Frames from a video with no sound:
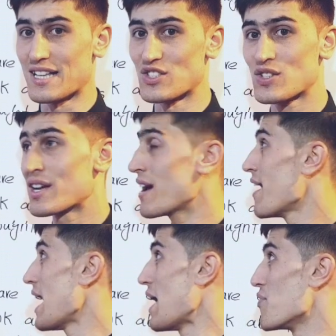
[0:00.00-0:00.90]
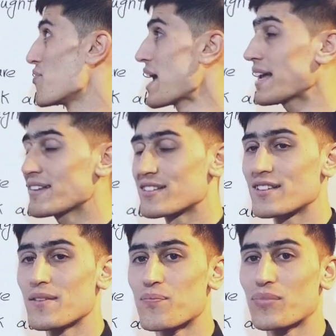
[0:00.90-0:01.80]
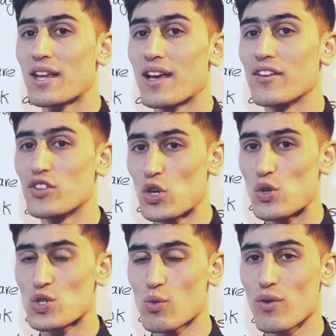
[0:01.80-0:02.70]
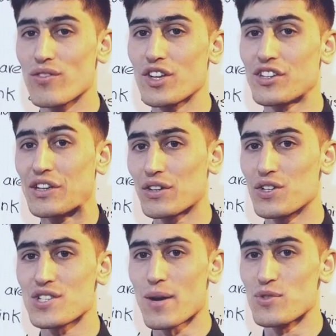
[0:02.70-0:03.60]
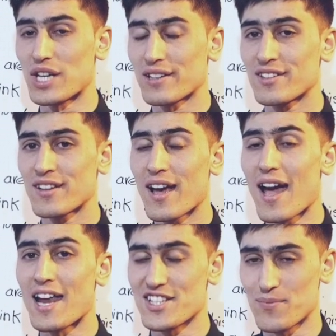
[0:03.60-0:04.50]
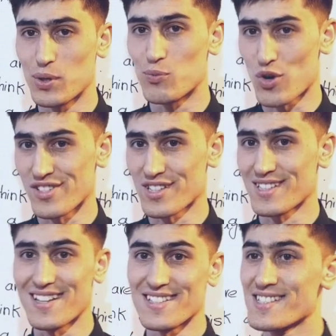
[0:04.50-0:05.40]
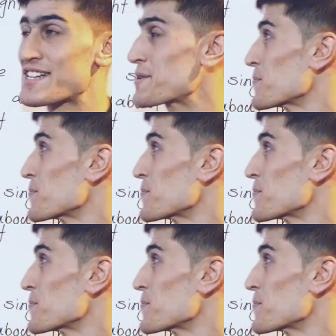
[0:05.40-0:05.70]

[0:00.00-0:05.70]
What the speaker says: tense, and thinks is used with the singular subject in simple present tense.